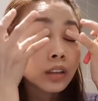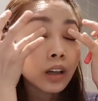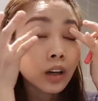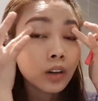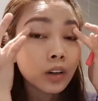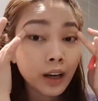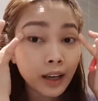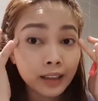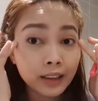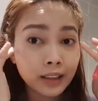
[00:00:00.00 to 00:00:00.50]

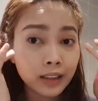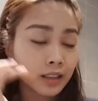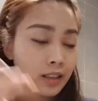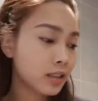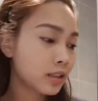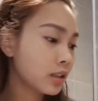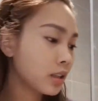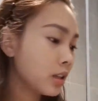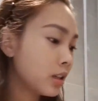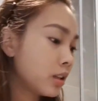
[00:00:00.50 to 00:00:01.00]
akong
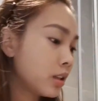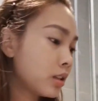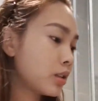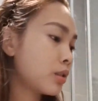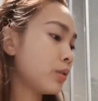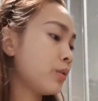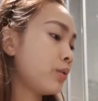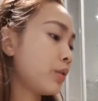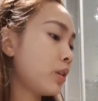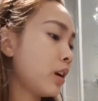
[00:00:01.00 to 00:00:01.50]
eyelids.
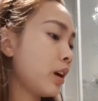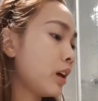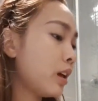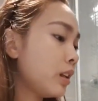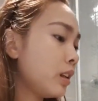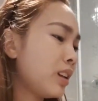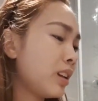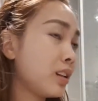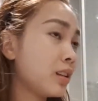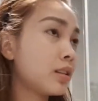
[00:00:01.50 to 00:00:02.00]
So for
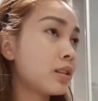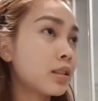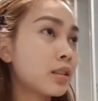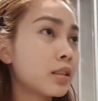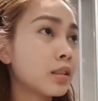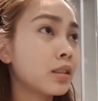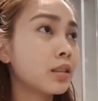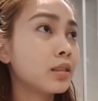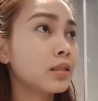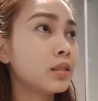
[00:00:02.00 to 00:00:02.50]

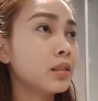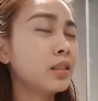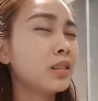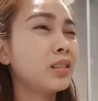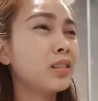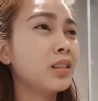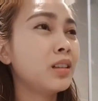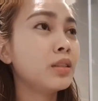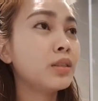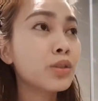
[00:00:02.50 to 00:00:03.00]
eyelids,
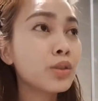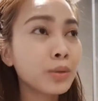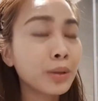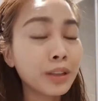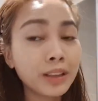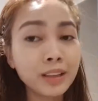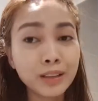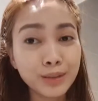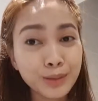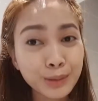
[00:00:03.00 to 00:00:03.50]

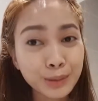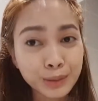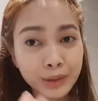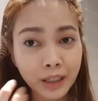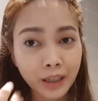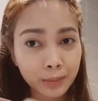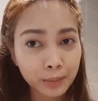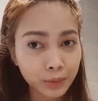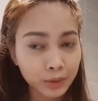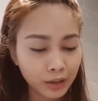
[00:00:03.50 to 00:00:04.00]
usually di issue ko
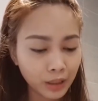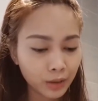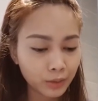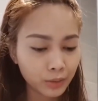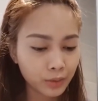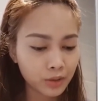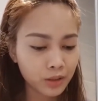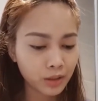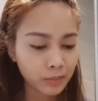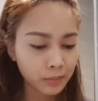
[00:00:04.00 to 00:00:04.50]
nagabutang
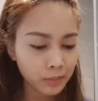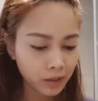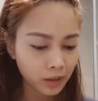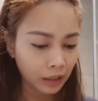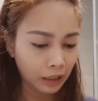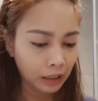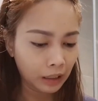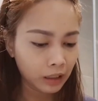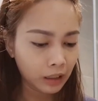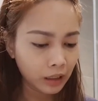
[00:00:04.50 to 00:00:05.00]
kong
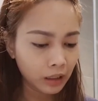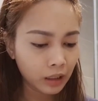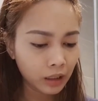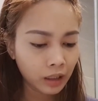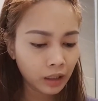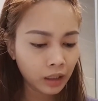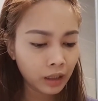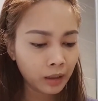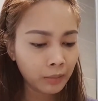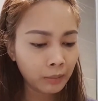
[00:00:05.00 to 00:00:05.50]
something.
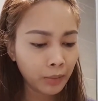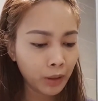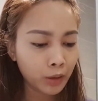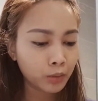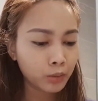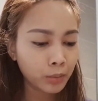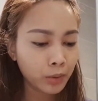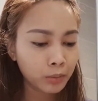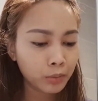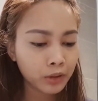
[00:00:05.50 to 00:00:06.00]
Pero
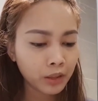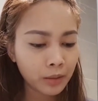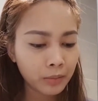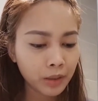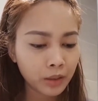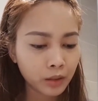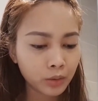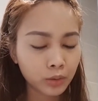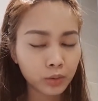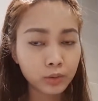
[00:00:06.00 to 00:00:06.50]
kung mabutak
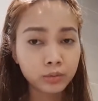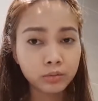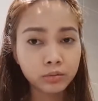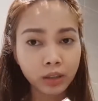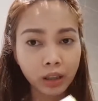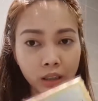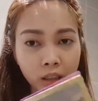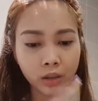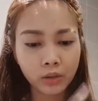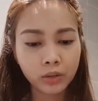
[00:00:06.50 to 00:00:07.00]
man ko,
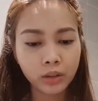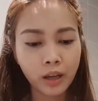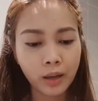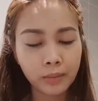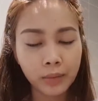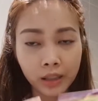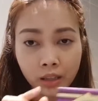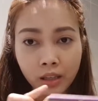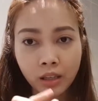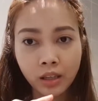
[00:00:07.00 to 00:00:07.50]
pwede na akong
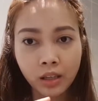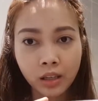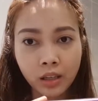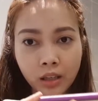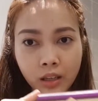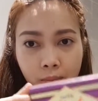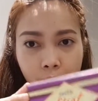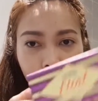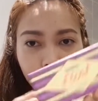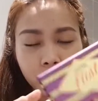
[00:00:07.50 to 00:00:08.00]
gamit.
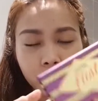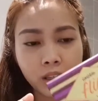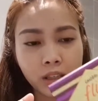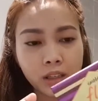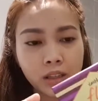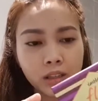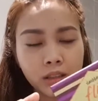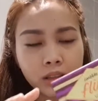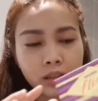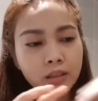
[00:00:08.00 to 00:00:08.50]
I'm
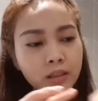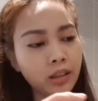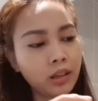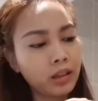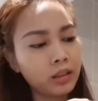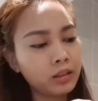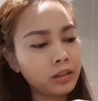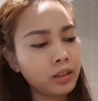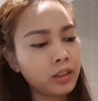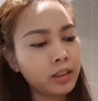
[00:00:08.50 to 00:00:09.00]
using
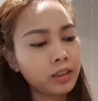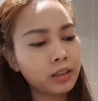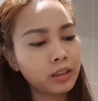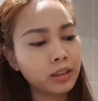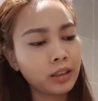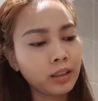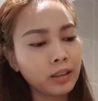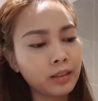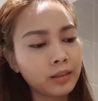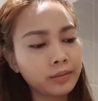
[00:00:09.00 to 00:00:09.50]
part
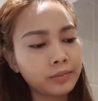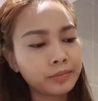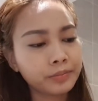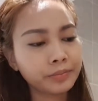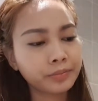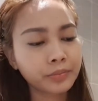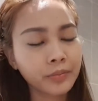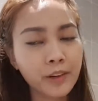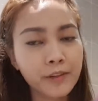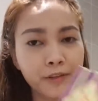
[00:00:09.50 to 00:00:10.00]
na
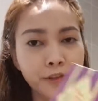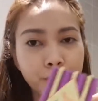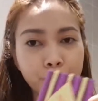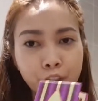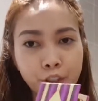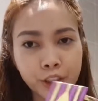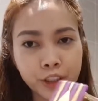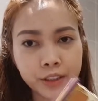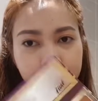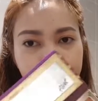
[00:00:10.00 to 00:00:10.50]

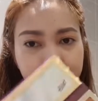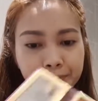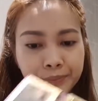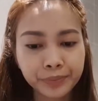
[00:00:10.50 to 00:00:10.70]
Flirt.